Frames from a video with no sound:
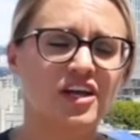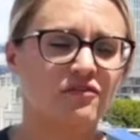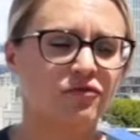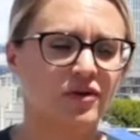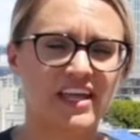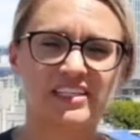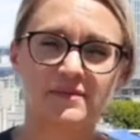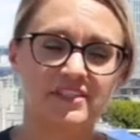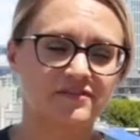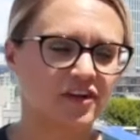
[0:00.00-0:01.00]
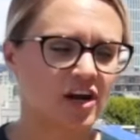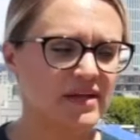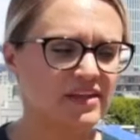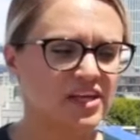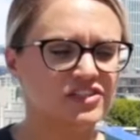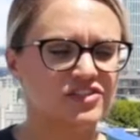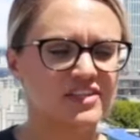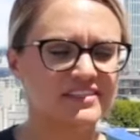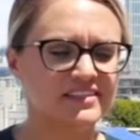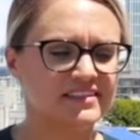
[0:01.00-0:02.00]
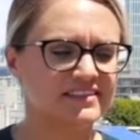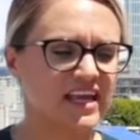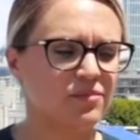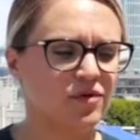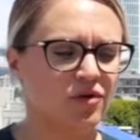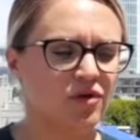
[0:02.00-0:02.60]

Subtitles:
for that specific garment. So this is an example